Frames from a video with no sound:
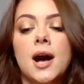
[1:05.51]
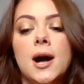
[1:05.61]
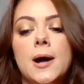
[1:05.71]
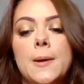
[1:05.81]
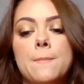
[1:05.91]

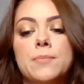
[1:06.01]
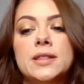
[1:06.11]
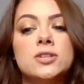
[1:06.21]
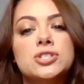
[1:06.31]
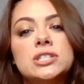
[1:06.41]
Um,
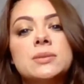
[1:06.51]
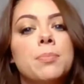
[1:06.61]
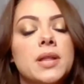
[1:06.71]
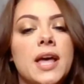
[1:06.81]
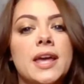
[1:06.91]
but they're
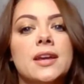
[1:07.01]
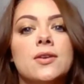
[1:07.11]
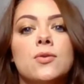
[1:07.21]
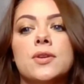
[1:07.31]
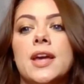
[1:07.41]
just
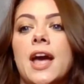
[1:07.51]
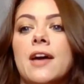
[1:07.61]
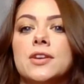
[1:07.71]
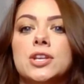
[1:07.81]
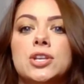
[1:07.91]
blank or they
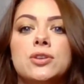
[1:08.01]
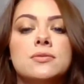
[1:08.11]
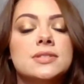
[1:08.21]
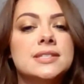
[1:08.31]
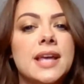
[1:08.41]
have a
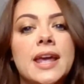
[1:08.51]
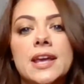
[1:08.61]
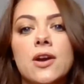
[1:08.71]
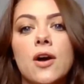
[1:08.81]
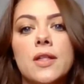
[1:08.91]
cute
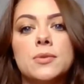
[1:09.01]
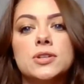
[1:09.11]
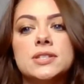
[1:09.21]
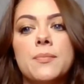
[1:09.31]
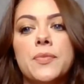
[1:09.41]
saying on them
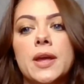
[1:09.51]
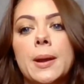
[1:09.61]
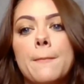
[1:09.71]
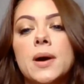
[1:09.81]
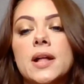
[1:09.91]
or
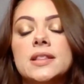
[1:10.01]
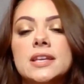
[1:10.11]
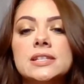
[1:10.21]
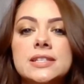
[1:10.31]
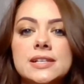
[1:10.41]
something.
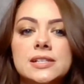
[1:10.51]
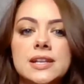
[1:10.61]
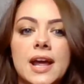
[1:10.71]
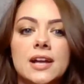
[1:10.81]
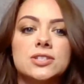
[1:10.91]
But these things
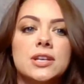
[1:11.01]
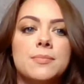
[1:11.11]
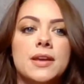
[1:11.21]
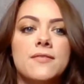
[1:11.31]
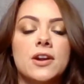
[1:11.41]
can
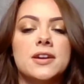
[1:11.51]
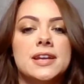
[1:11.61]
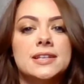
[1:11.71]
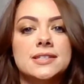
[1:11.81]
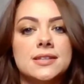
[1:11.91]
actually be
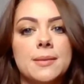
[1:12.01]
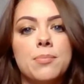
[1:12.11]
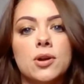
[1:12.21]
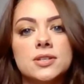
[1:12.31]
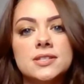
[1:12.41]
very easily
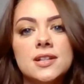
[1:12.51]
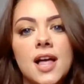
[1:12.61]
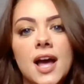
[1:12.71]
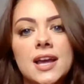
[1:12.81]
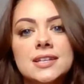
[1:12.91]

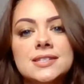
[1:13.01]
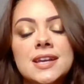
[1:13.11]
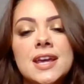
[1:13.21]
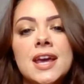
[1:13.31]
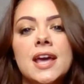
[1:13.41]
personalized